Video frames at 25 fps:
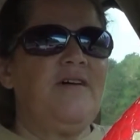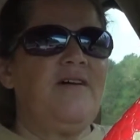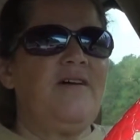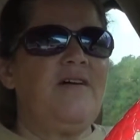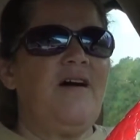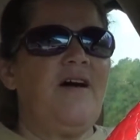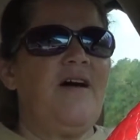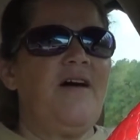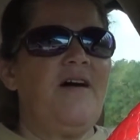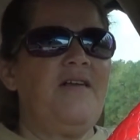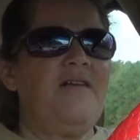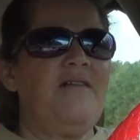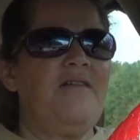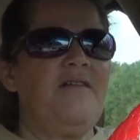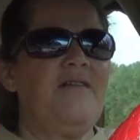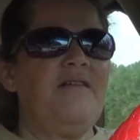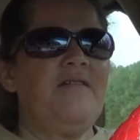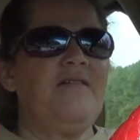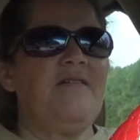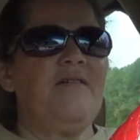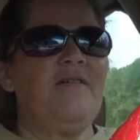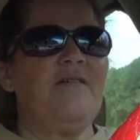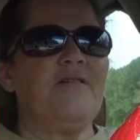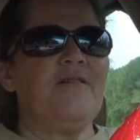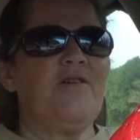
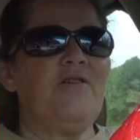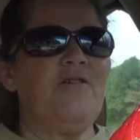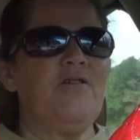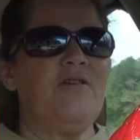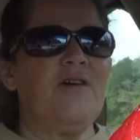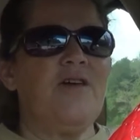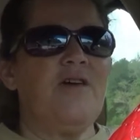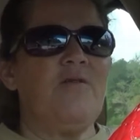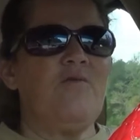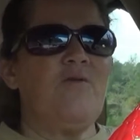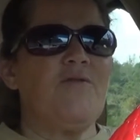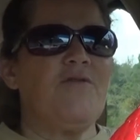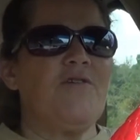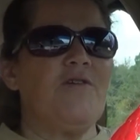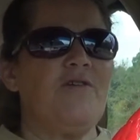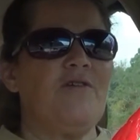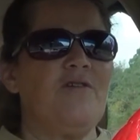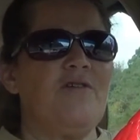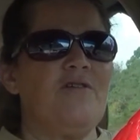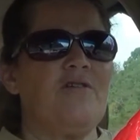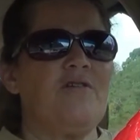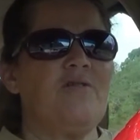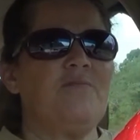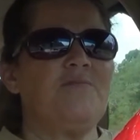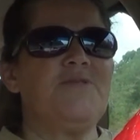on cooking with
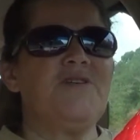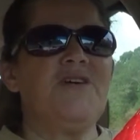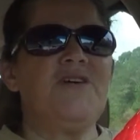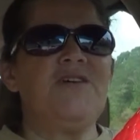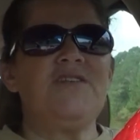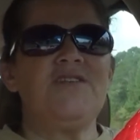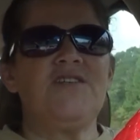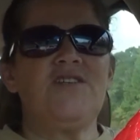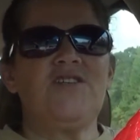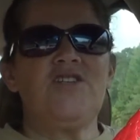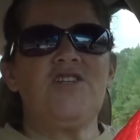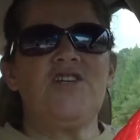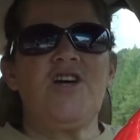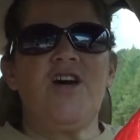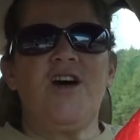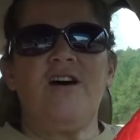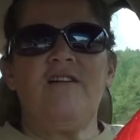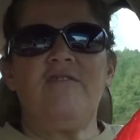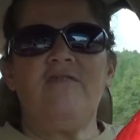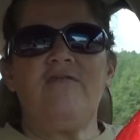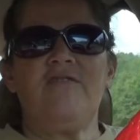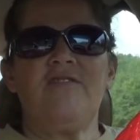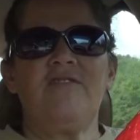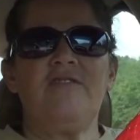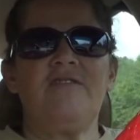herbs. He's a
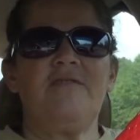chef.